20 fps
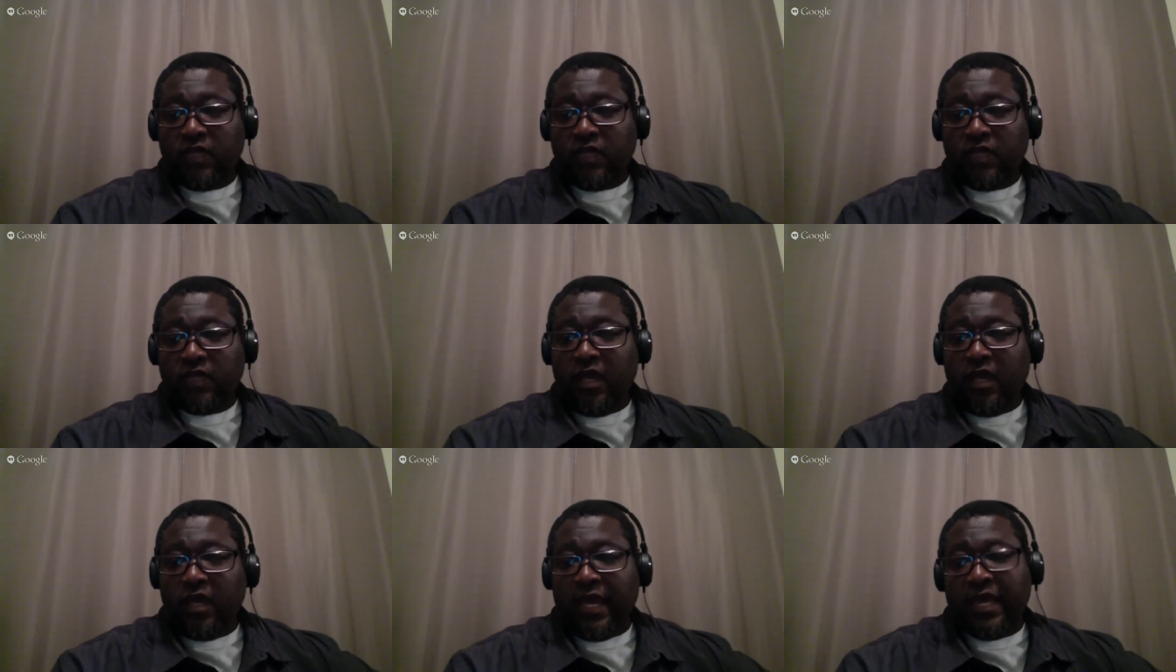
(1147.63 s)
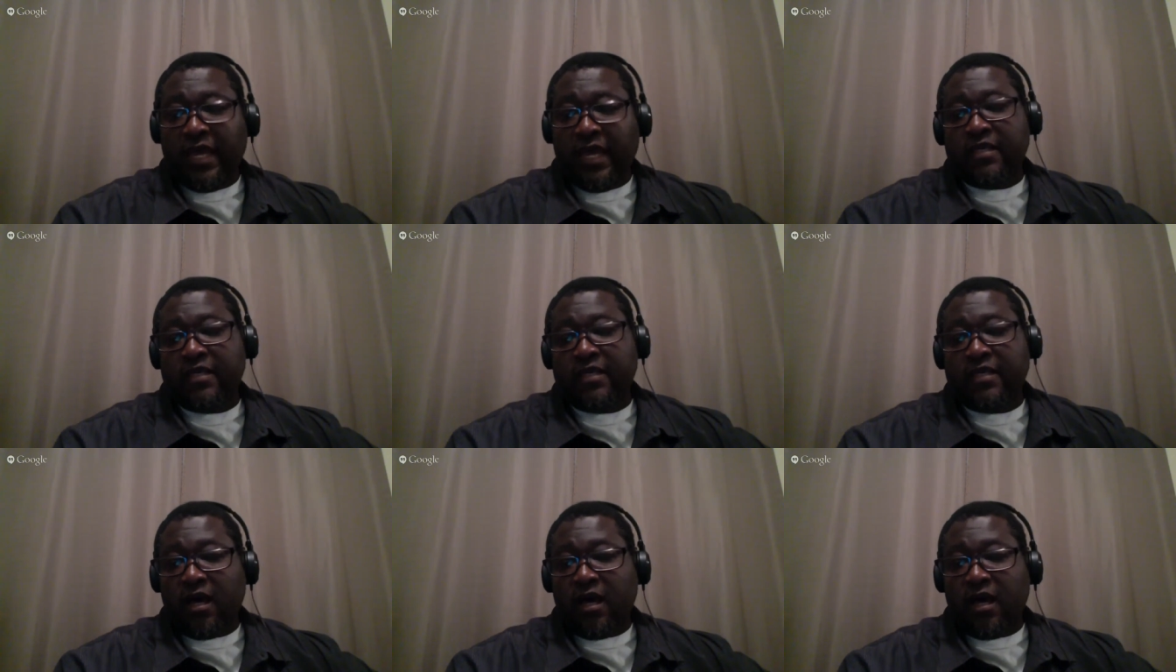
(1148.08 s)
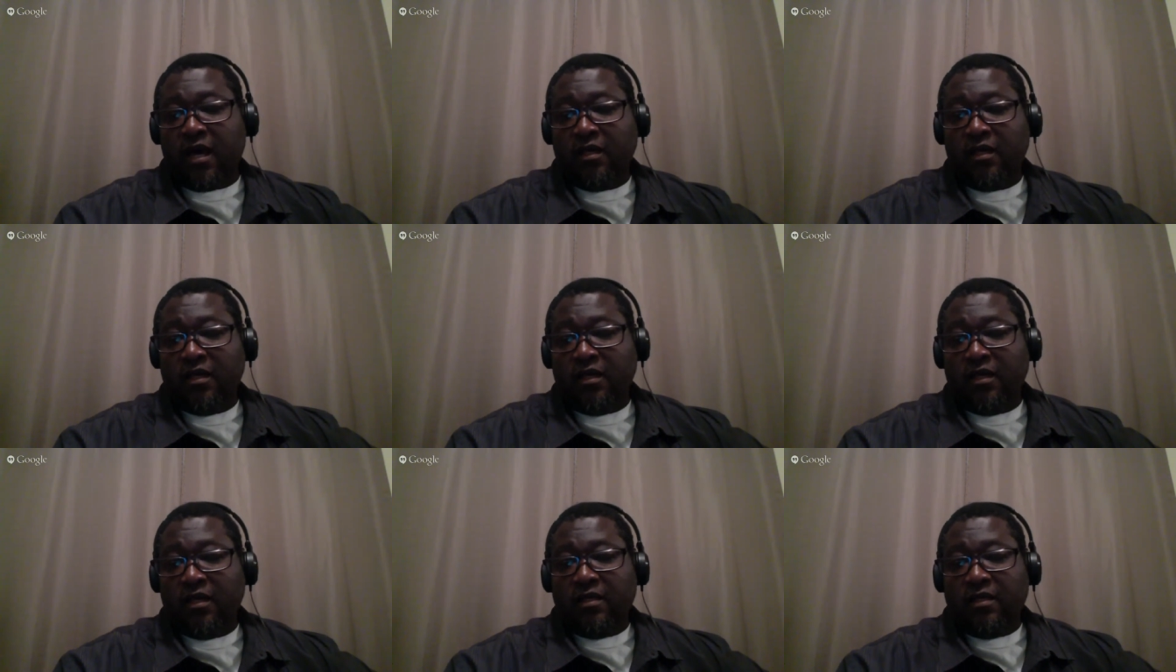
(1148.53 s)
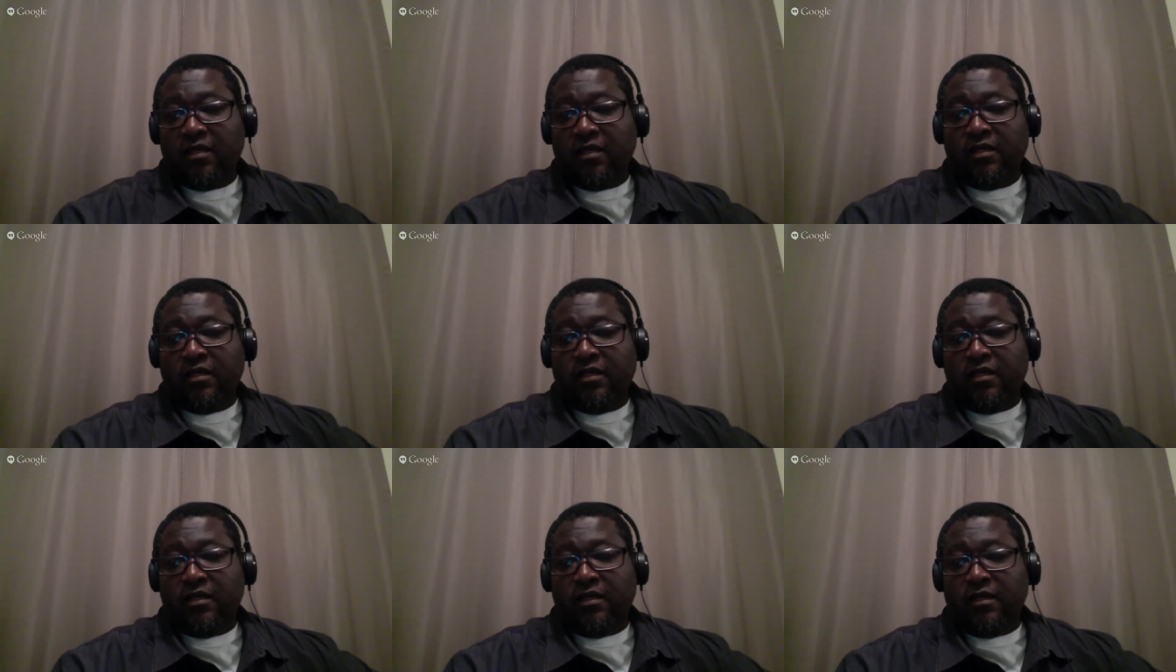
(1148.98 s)
and uh,
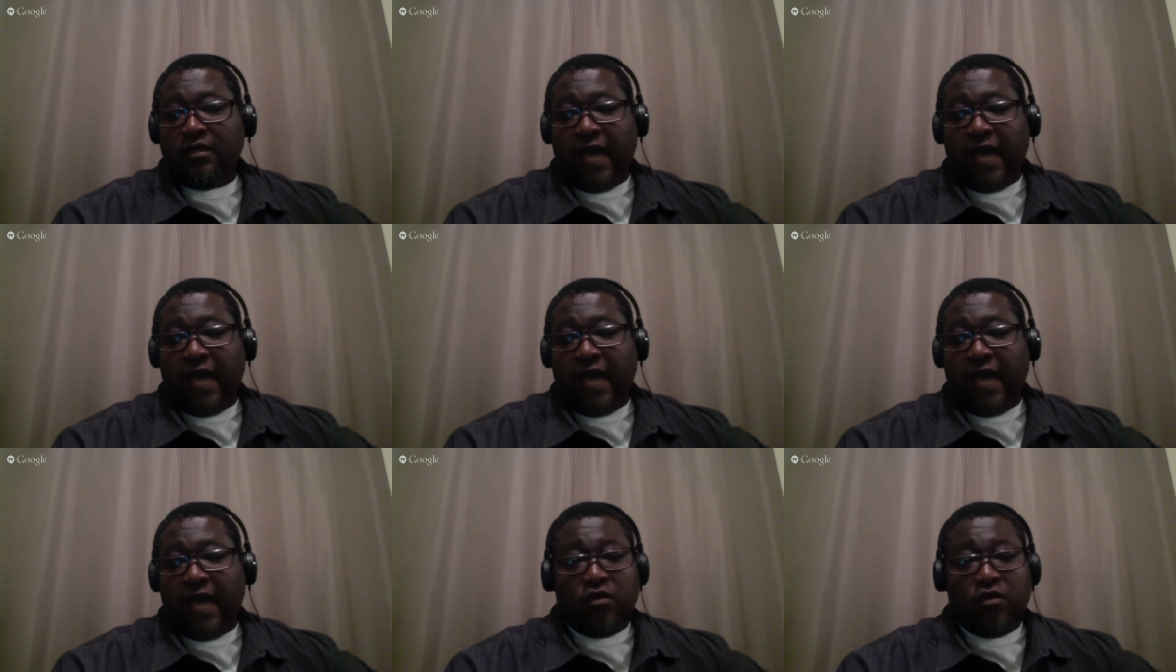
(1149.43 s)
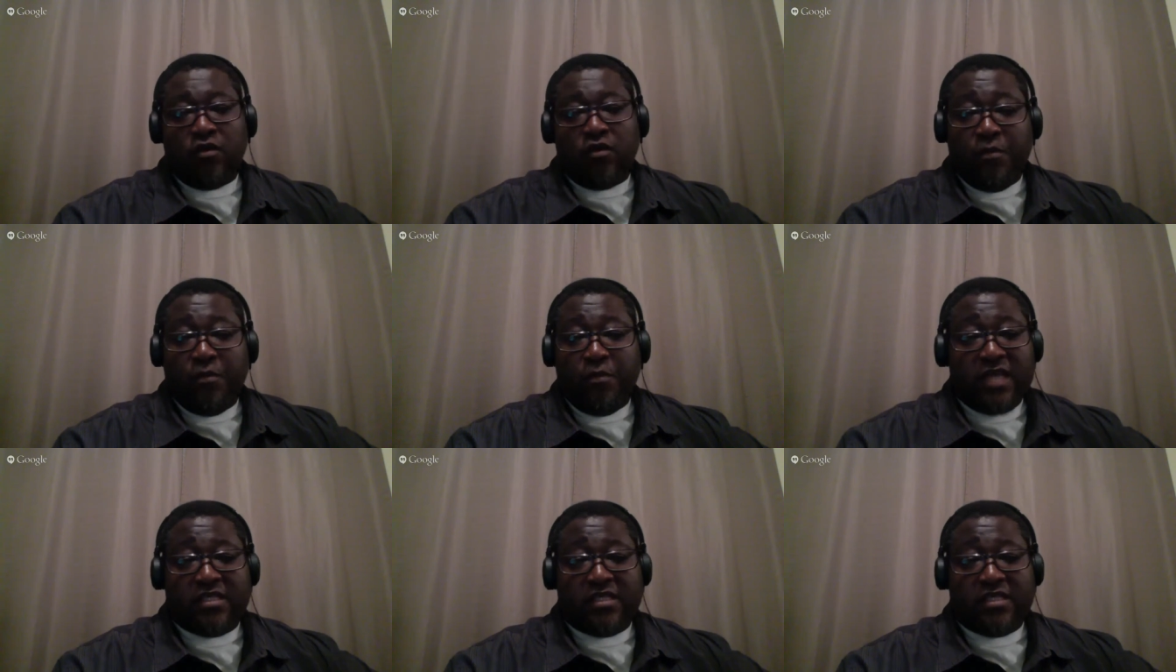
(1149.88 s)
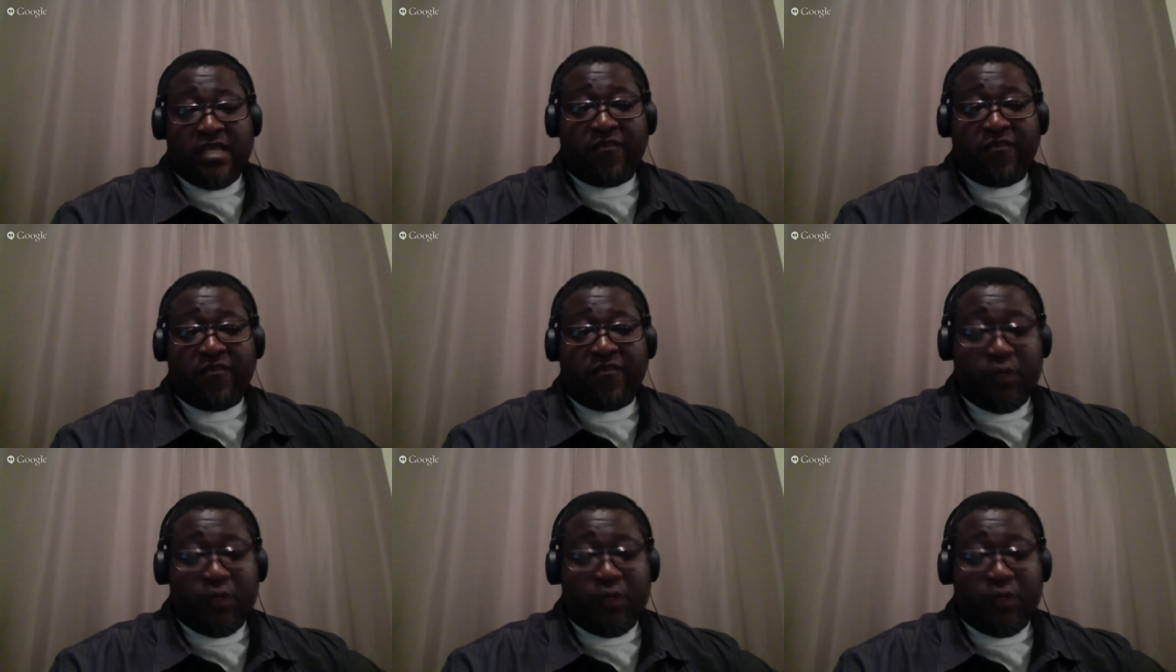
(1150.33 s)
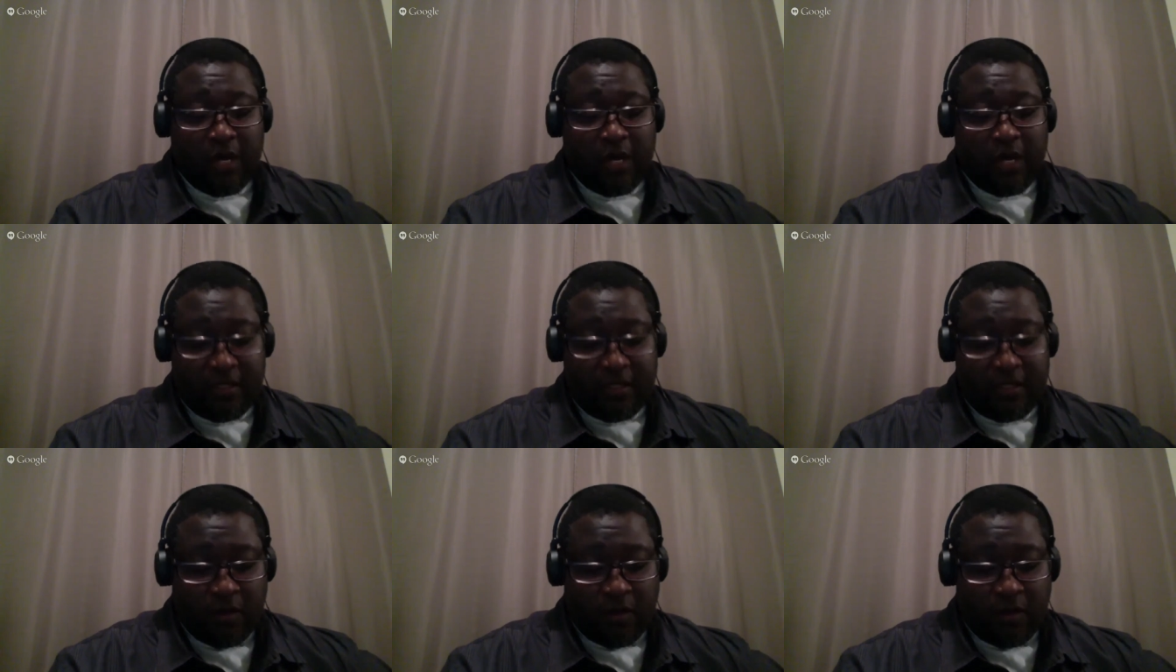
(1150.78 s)
I don't know if it makes a difference,
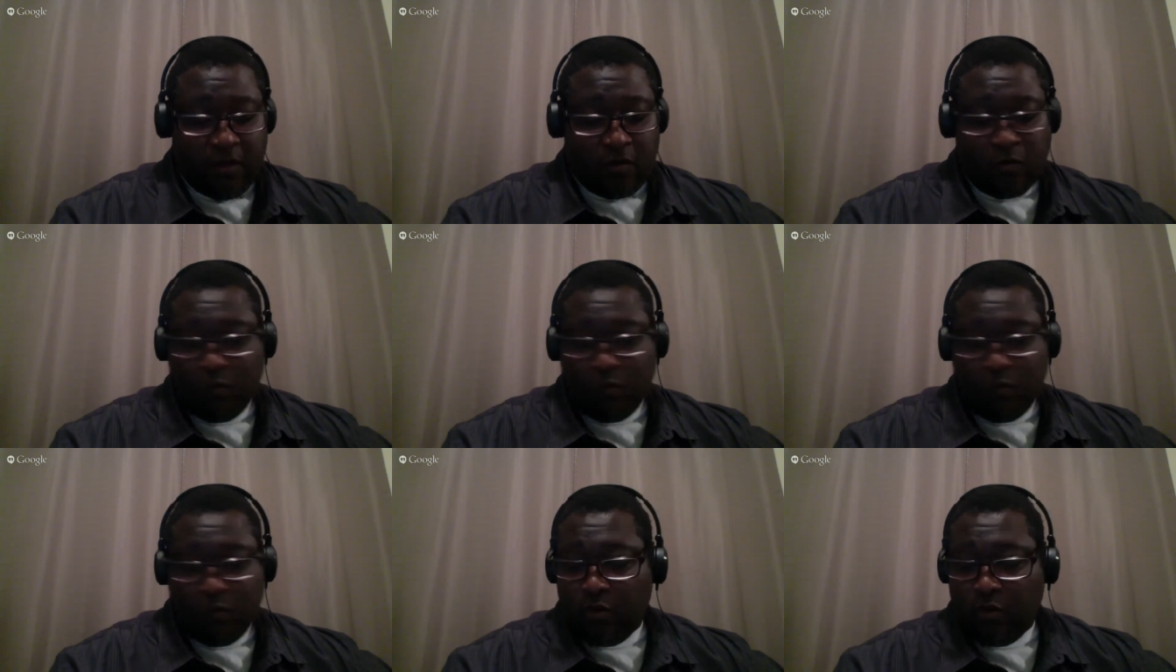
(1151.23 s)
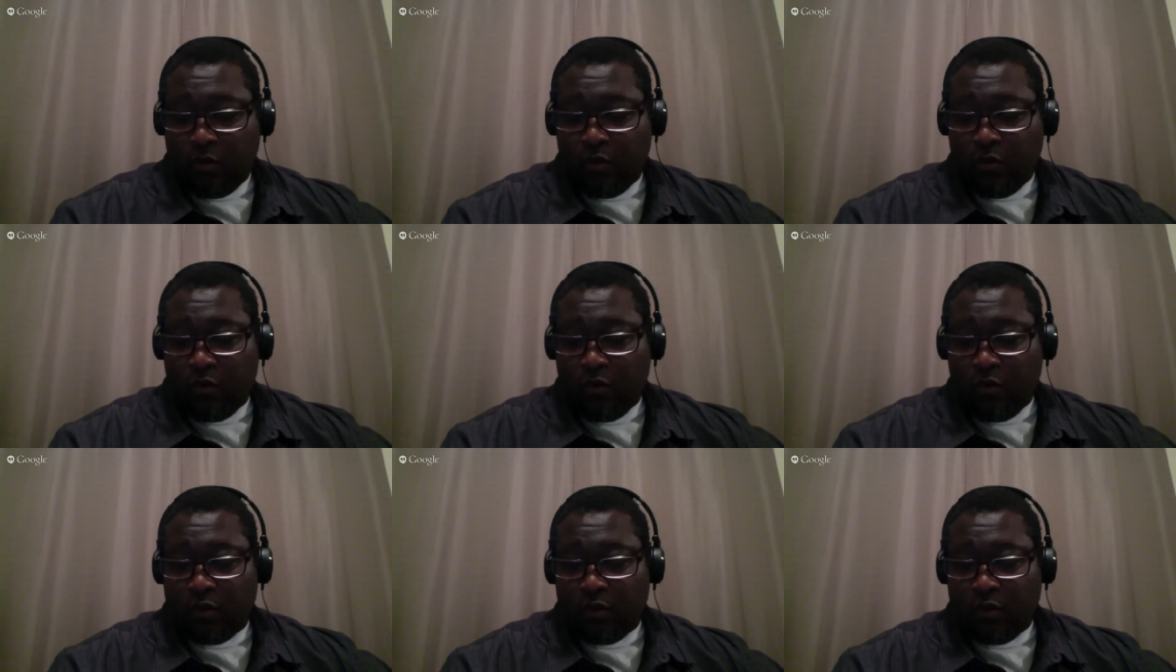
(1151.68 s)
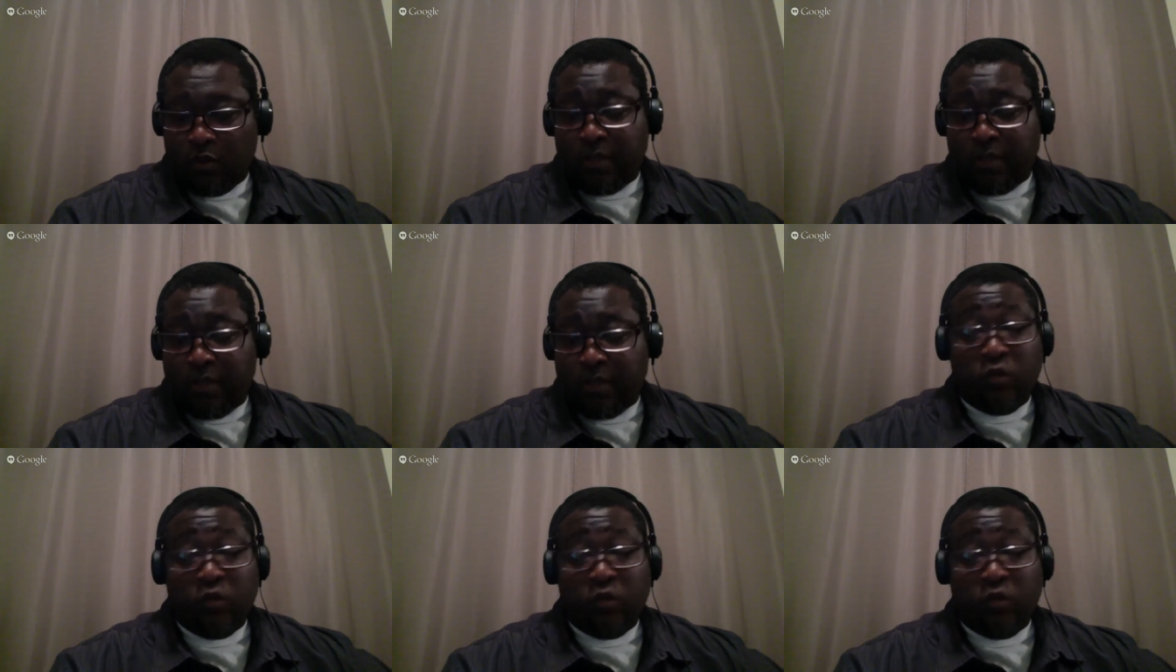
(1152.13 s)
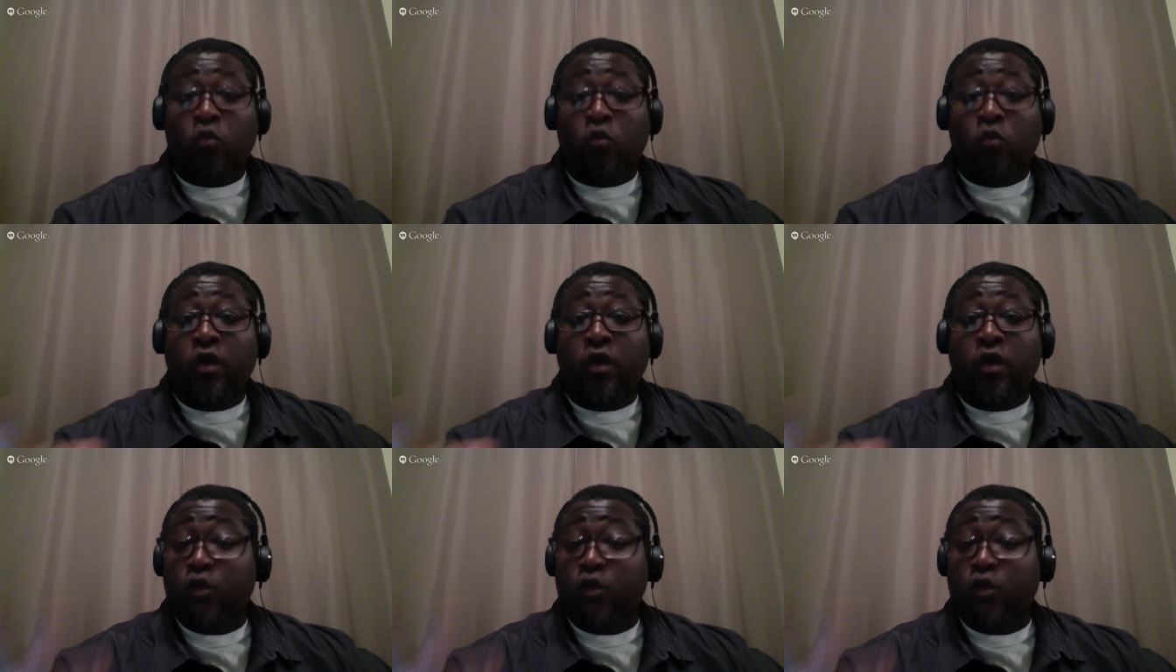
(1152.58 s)
but you know, especially when the
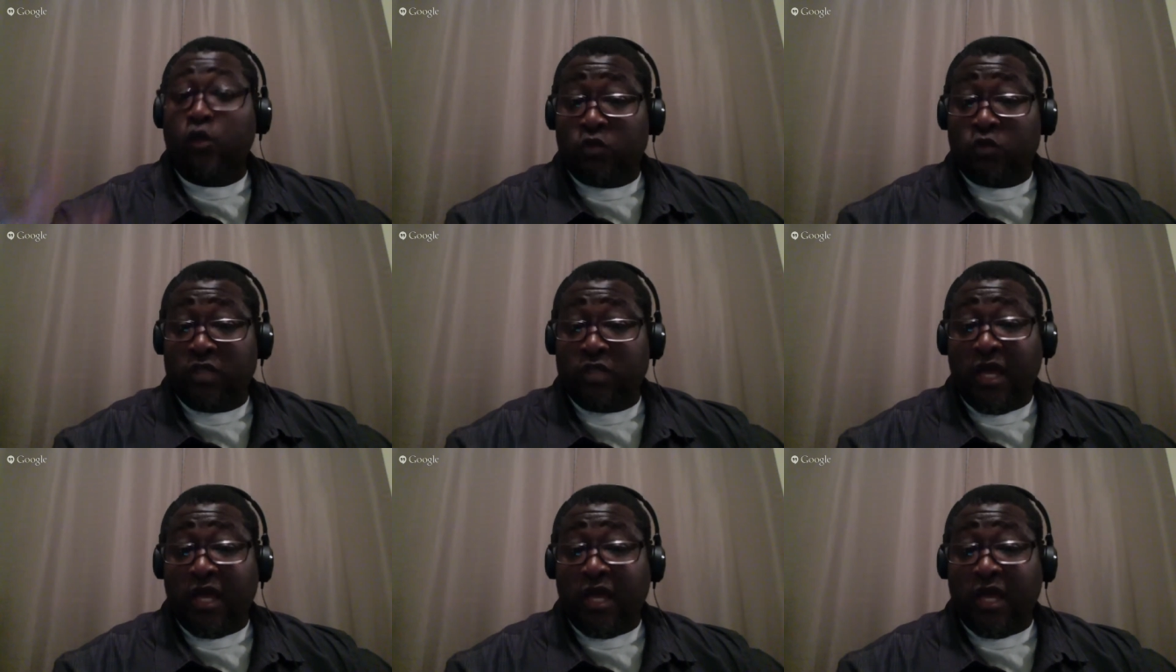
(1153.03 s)
weather cools down.